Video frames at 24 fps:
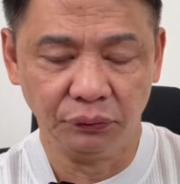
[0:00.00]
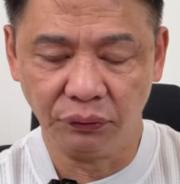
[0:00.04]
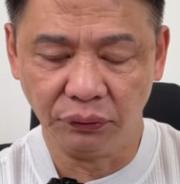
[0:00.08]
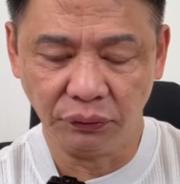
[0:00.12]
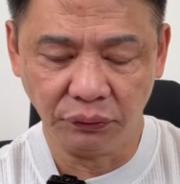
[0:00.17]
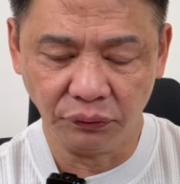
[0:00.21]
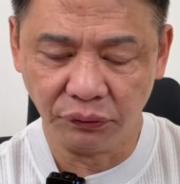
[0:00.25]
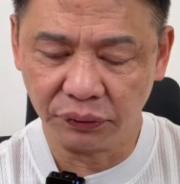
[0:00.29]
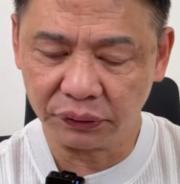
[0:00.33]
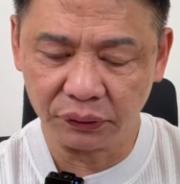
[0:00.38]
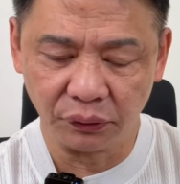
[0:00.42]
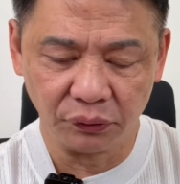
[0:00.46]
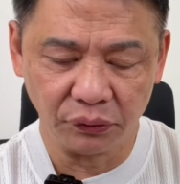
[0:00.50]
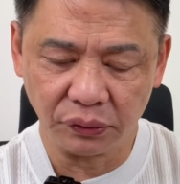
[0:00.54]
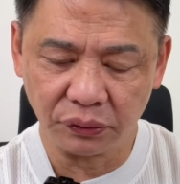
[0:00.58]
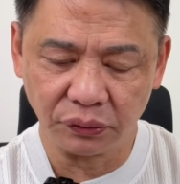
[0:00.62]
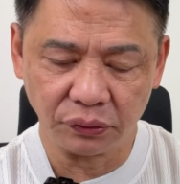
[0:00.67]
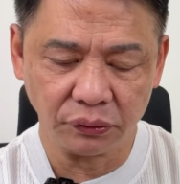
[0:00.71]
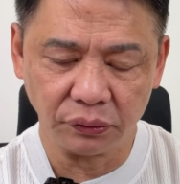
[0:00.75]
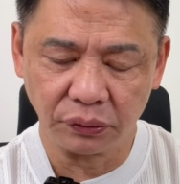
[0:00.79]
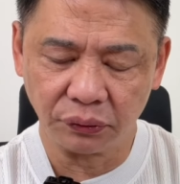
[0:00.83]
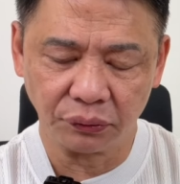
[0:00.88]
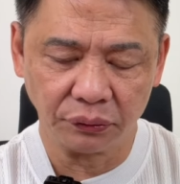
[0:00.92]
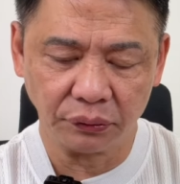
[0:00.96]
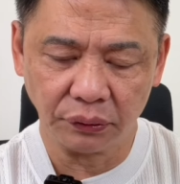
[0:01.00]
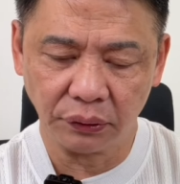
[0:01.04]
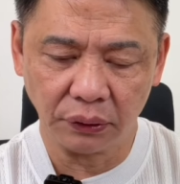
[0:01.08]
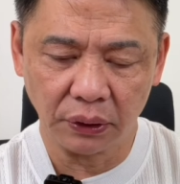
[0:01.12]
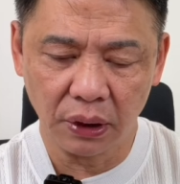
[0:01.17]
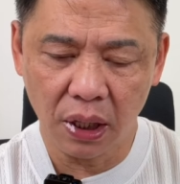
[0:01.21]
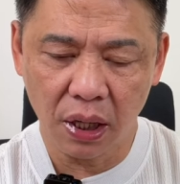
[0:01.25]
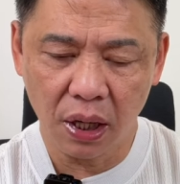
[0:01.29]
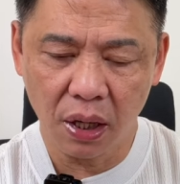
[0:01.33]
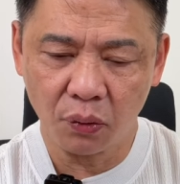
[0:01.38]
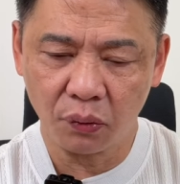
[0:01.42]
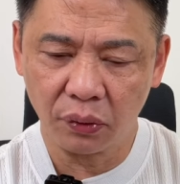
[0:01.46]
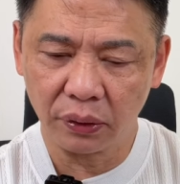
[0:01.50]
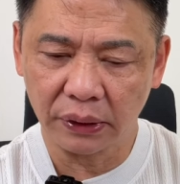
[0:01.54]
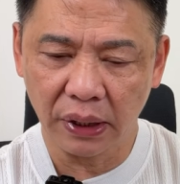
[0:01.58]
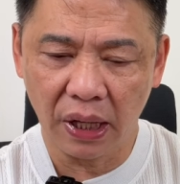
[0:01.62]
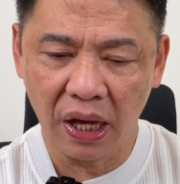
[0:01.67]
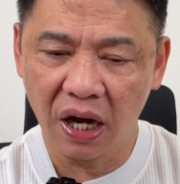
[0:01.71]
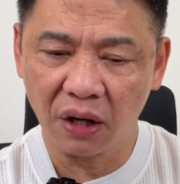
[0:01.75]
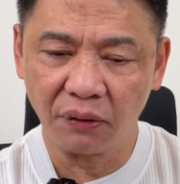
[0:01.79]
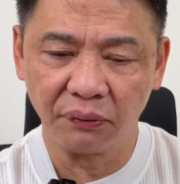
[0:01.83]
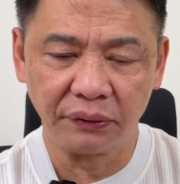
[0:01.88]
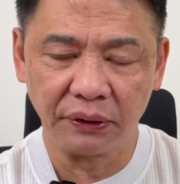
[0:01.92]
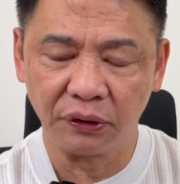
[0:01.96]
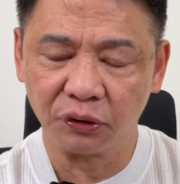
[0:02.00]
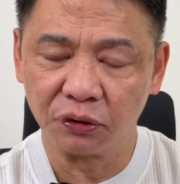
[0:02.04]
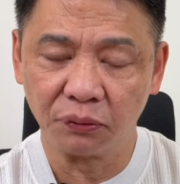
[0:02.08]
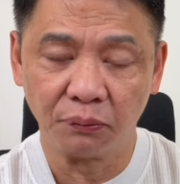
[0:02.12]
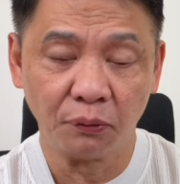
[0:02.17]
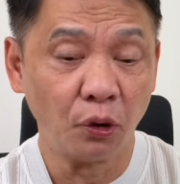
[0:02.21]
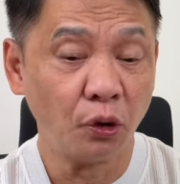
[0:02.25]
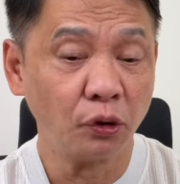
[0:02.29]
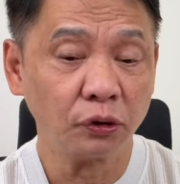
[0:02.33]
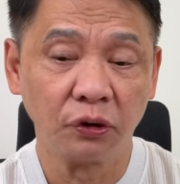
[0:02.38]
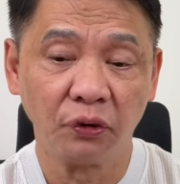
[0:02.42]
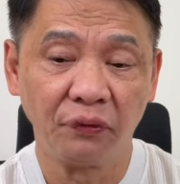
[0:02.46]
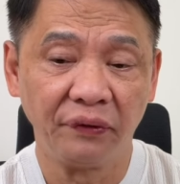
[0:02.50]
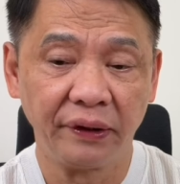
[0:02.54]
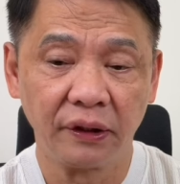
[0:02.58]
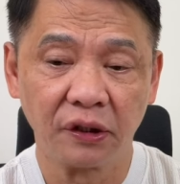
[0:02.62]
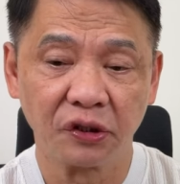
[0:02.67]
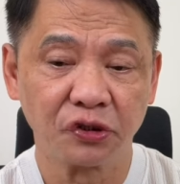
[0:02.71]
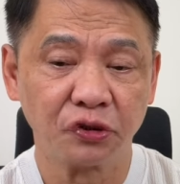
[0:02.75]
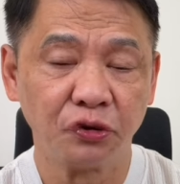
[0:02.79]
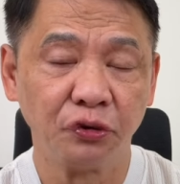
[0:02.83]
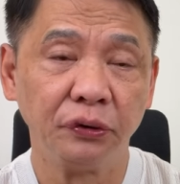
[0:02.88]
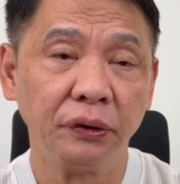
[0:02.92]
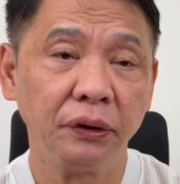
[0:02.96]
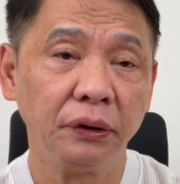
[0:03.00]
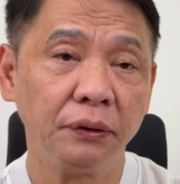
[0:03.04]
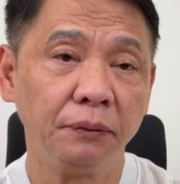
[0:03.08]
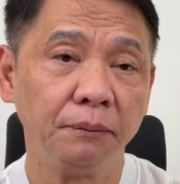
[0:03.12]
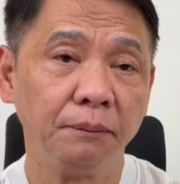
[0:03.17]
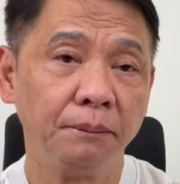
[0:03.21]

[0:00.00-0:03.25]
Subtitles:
Would that help you to motivate the student?